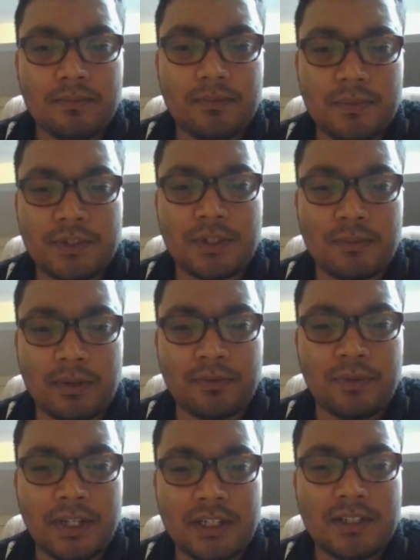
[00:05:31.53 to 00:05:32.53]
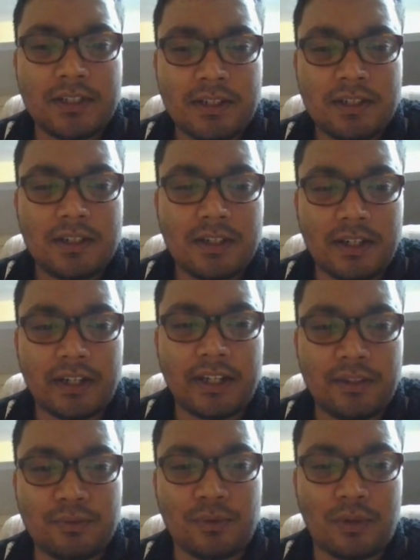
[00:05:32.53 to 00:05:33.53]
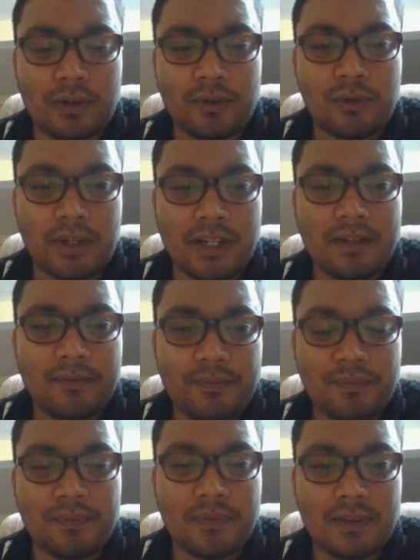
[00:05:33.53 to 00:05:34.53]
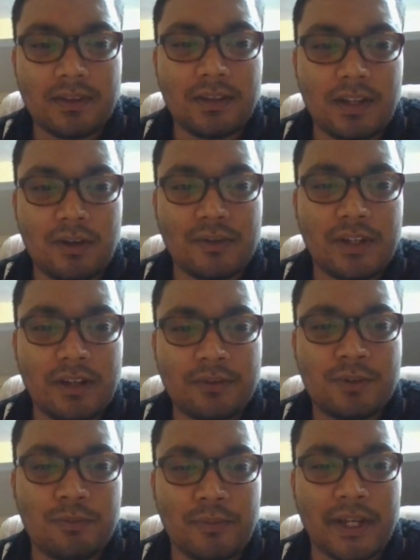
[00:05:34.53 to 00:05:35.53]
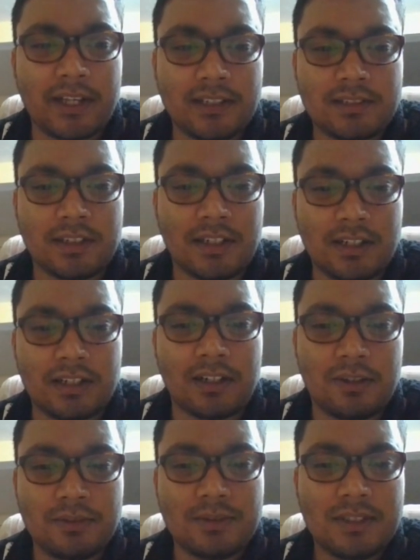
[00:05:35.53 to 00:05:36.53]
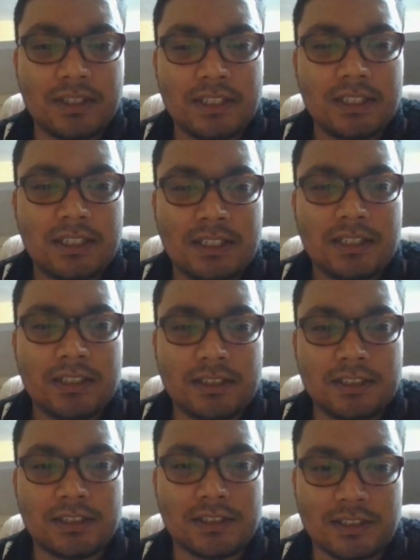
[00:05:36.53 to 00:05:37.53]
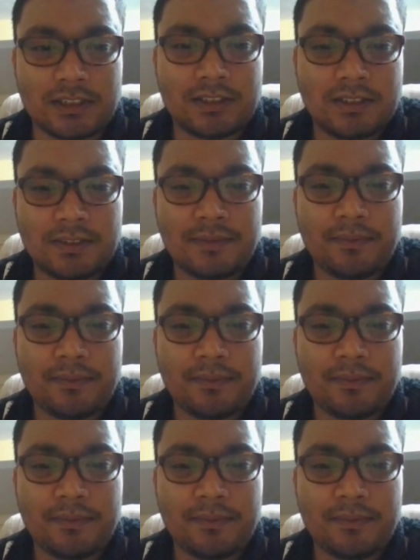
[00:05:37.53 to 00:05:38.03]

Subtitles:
bishop f8, d4. Okay, now you have to break the center. Now g6,